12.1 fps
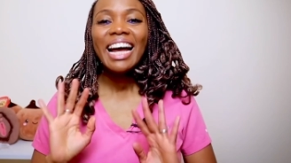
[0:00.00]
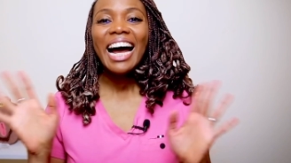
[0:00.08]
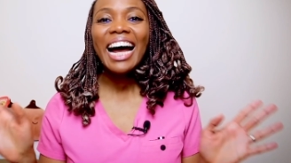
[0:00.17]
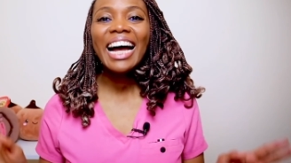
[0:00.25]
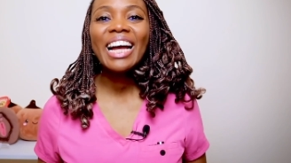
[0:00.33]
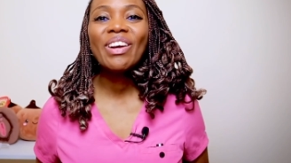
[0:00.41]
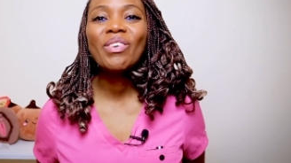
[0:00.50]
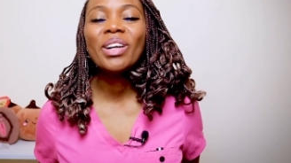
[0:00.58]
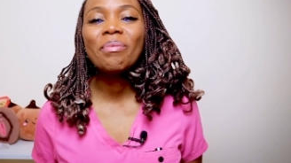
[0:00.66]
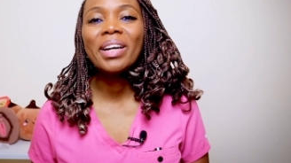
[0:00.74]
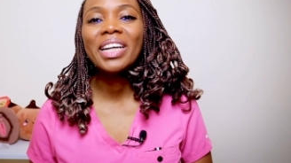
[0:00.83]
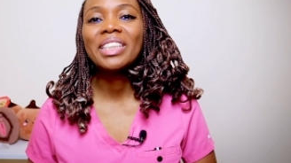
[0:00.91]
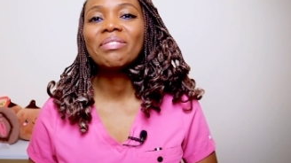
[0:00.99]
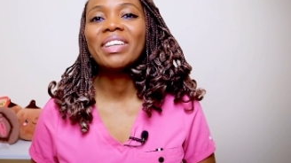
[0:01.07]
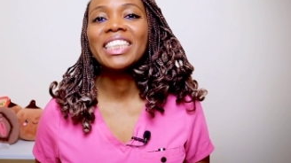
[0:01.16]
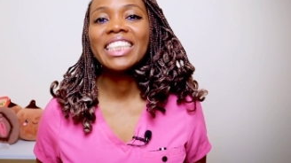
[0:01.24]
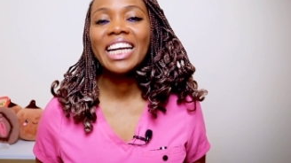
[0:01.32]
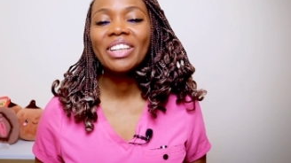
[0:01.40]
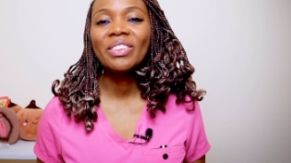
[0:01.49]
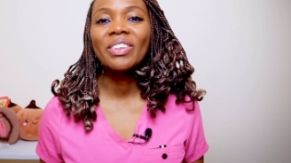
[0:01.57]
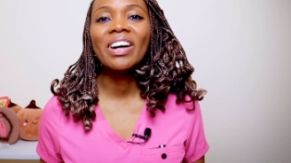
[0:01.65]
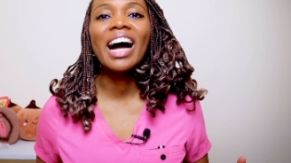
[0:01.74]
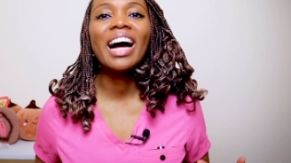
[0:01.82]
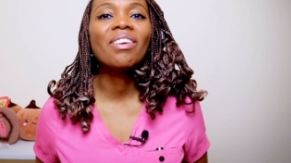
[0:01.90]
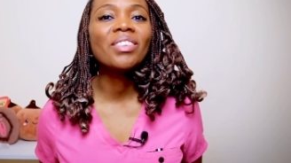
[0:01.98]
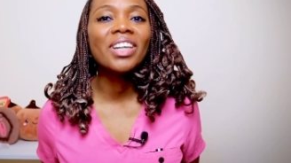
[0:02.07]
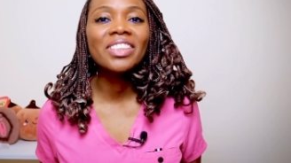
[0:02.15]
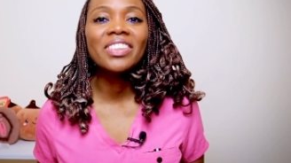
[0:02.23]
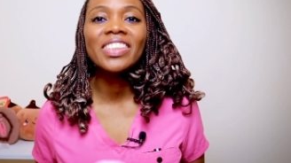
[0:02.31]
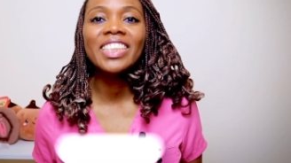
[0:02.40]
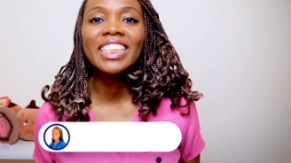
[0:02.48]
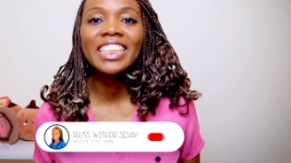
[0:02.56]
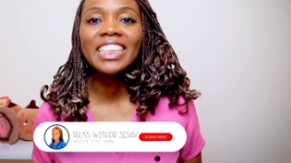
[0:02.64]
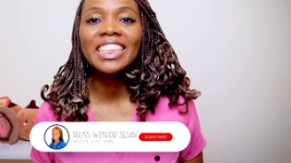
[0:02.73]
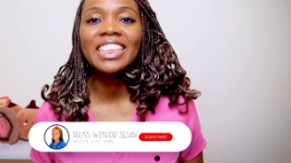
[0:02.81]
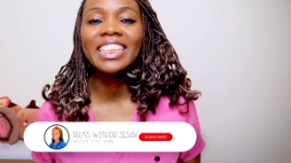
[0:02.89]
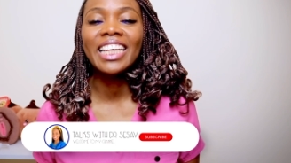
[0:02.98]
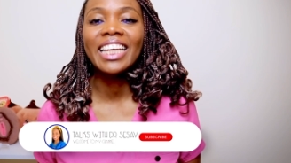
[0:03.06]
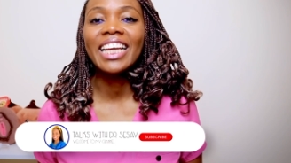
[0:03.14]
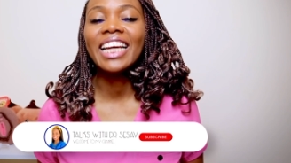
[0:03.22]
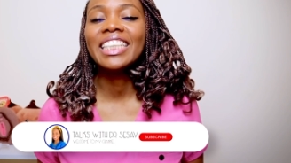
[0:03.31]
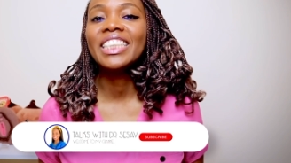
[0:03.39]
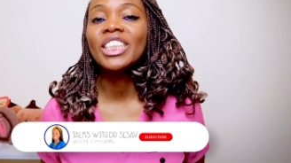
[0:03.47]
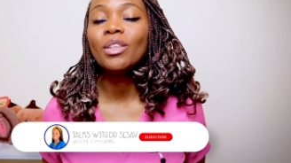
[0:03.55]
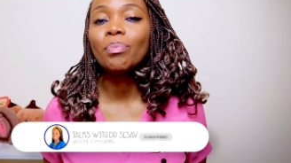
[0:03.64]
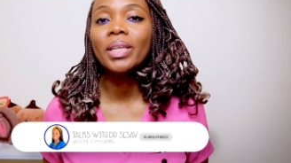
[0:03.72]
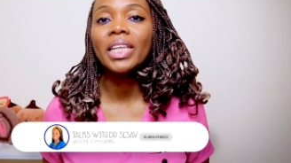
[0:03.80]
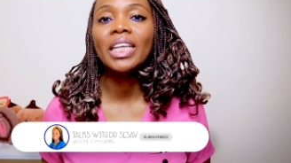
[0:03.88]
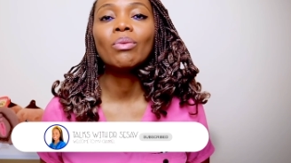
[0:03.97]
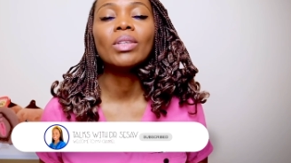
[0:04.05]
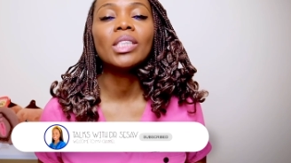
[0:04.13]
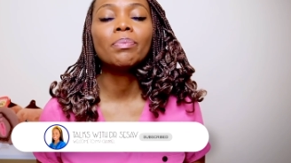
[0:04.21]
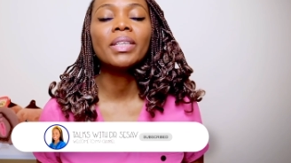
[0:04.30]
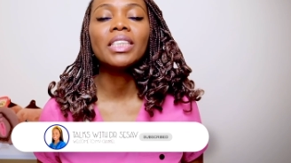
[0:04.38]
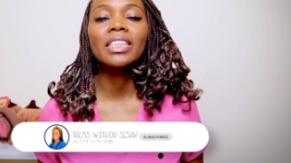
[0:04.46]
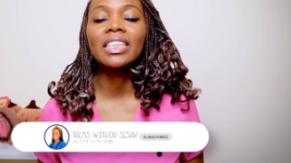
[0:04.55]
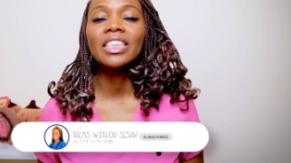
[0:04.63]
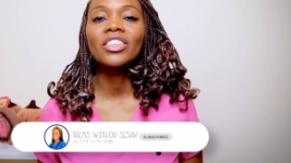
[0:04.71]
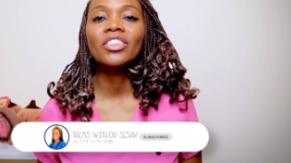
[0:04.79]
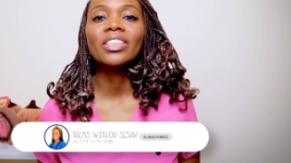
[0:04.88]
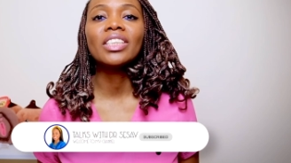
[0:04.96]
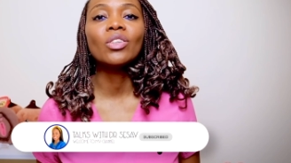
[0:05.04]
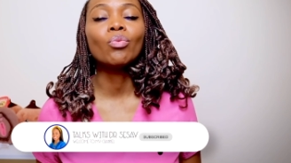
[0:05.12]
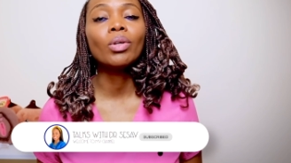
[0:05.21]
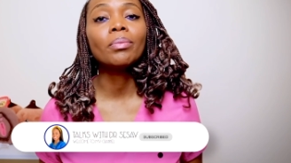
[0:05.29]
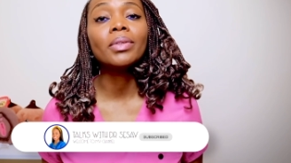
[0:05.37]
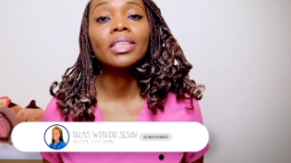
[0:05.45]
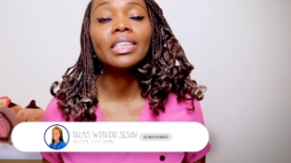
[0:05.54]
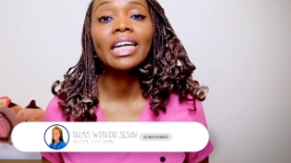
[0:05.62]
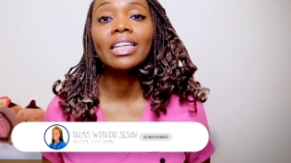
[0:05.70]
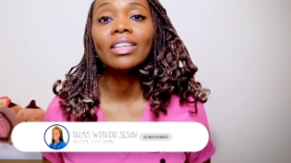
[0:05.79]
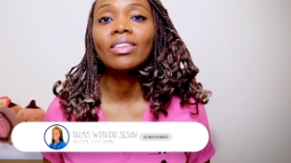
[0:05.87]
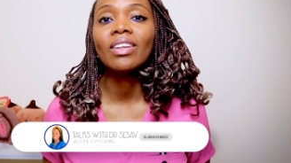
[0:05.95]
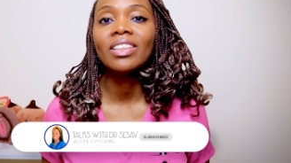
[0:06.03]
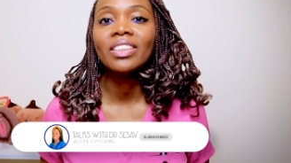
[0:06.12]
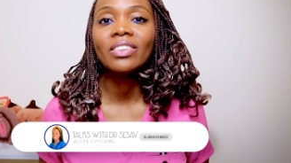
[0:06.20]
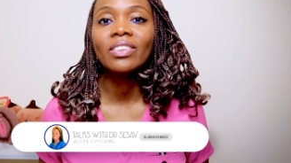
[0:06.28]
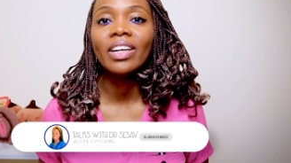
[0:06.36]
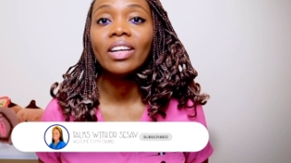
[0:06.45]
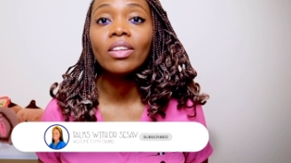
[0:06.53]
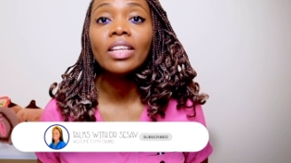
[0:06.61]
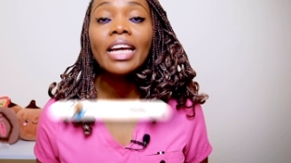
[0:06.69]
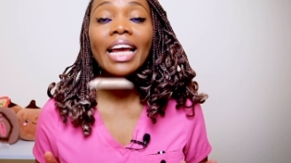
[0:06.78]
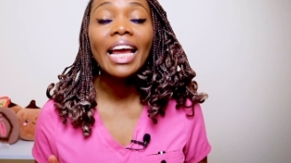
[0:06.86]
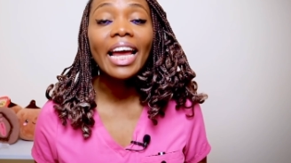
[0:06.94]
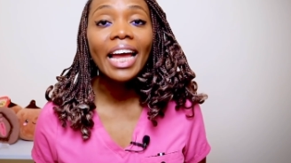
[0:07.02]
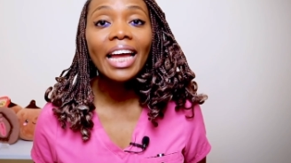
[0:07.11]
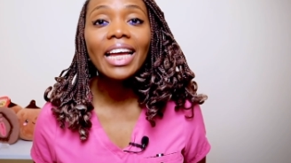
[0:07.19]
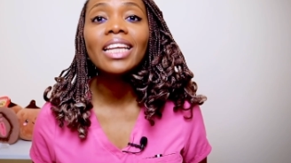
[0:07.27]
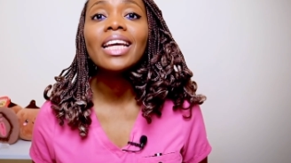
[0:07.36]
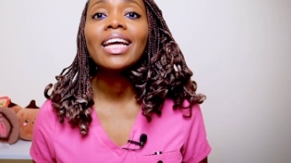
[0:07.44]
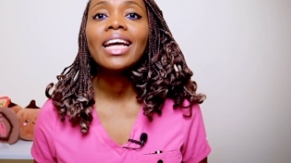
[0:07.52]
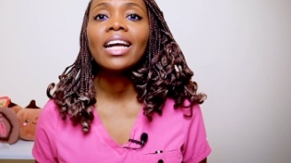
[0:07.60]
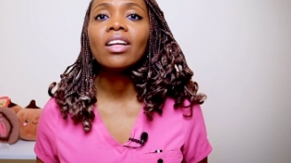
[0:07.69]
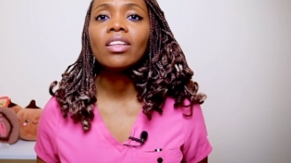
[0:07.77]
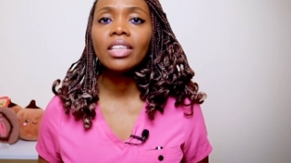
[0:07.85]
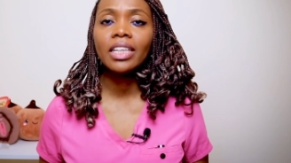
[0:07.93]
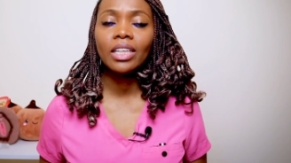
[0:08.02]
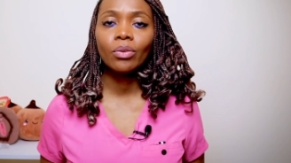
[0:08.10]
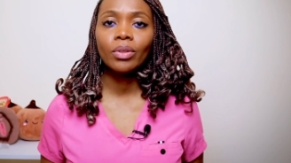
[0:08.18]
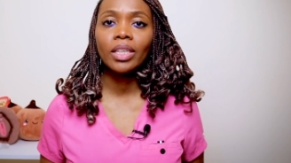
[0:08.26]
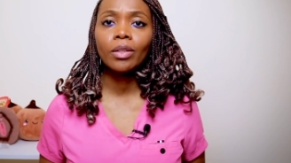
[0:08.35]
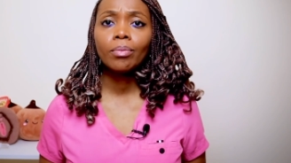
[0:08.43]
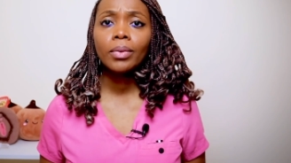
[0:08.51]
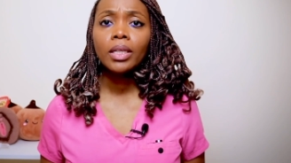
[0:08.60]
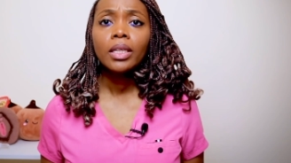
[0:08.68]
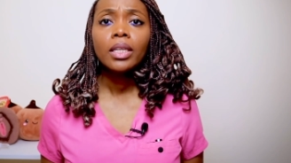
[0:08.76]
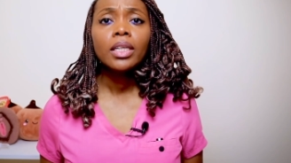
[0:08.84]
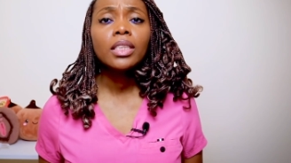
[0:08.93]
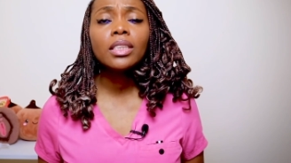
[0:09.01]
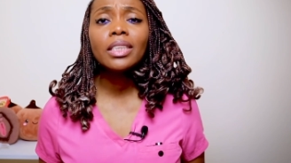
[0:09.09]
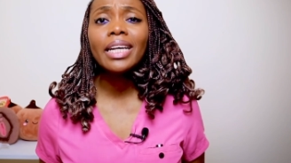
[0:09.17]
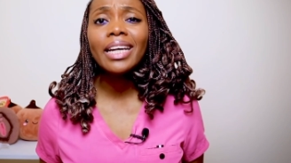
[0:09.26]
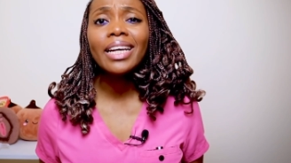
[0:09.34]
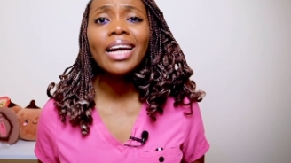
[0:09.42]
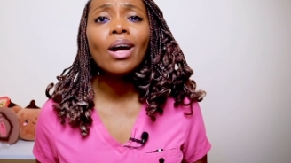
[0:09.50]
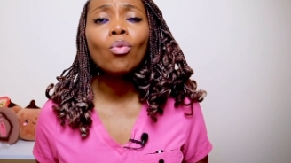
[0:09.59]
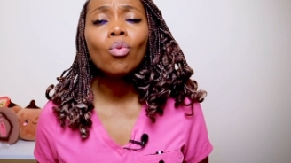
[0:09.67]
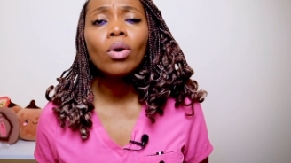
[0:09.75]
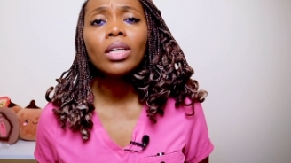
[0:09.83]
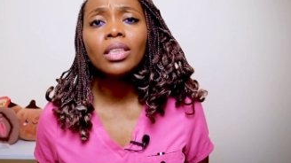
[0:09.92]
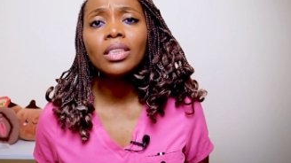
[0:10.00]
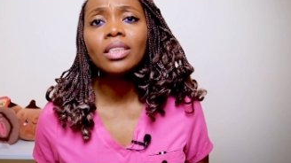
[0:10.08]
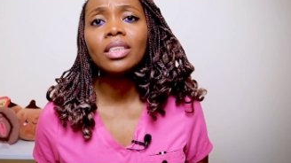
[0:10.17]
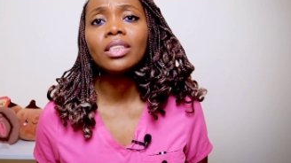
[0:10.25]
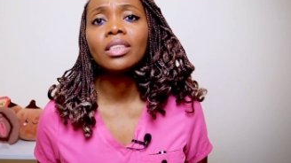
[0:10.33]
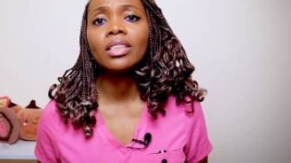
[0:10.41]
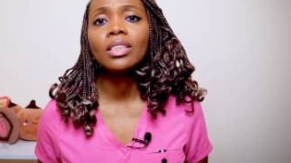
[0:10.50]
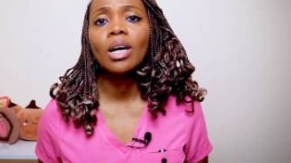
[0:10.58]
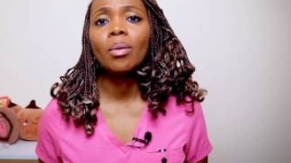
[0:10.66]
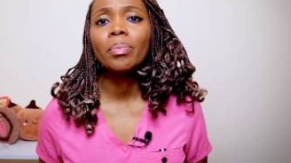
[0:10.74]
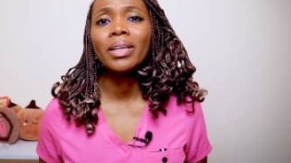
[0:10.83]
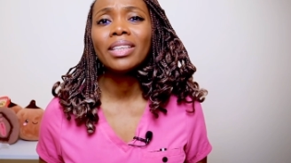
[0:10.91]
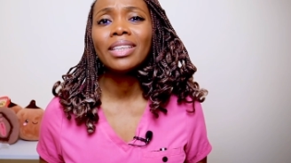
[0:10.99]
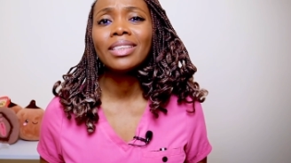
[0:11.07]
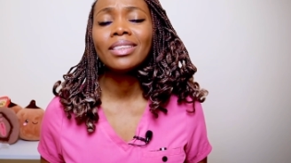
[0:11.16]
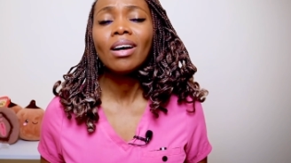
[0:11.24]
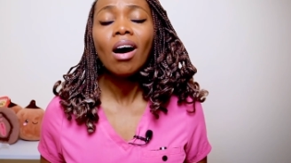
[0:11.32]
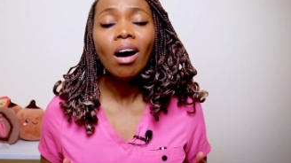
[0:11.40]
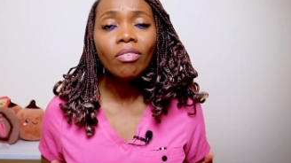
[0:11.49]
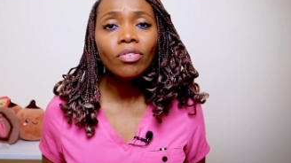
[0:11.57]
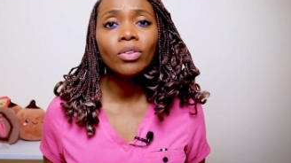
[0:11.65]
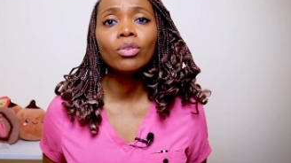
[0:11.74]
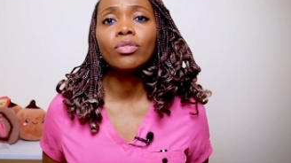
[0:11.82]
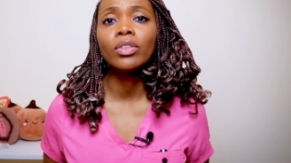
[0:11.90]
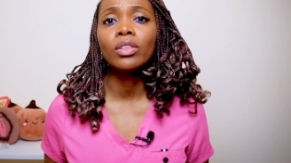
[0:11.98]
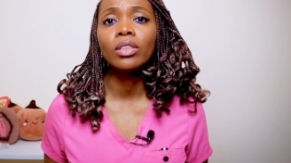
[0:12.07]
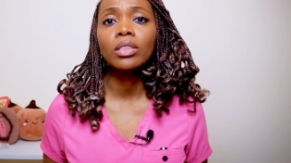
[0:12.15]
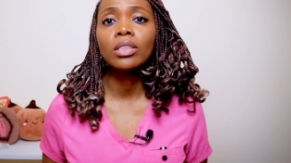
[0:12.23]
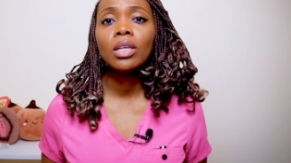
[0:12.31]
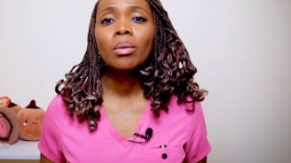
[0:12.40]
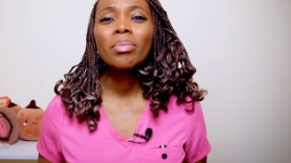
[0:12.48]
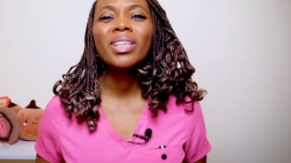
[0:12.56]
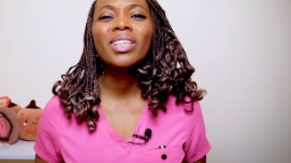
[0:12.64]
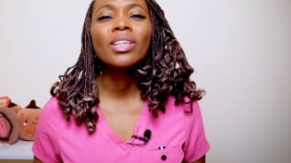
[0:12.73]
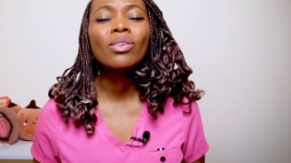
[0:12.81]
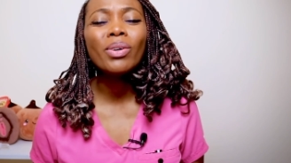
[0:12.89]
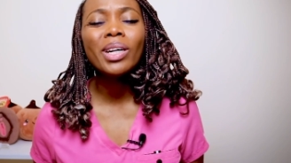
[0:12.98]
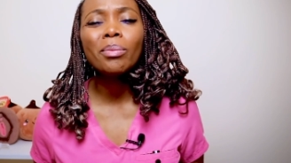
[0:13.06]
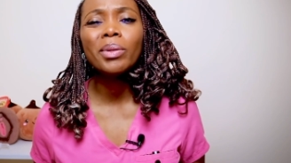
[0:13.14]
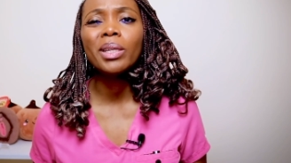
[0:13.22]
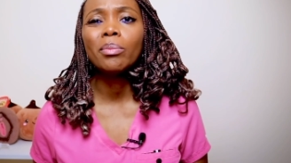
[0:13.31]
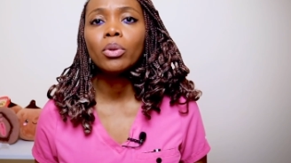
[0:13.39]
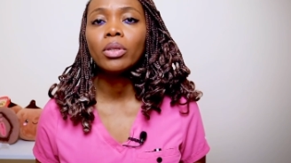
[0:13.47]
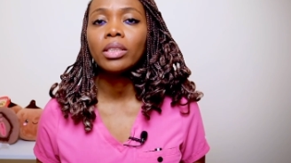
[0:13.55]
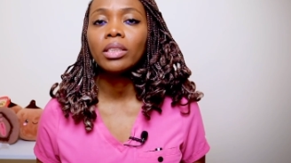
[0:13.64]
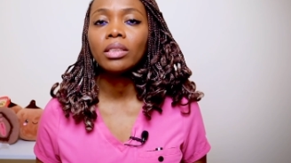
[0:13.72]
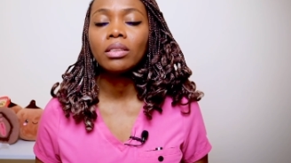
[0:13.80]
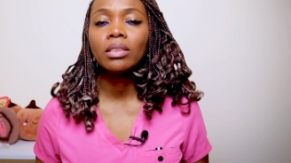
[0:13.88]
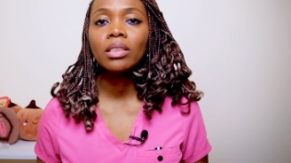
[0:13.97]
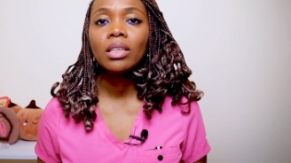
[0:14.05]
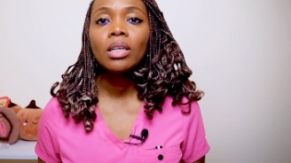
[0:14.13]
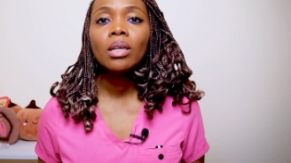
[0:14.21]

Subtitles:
Hi, welcome back to my channel. I'm Dr. Aziza Sisse, a GP with a specialist interest in women's gynecological health and health inequity. And today I wanted to touch on a topic that's often overlooked, but incredibly important: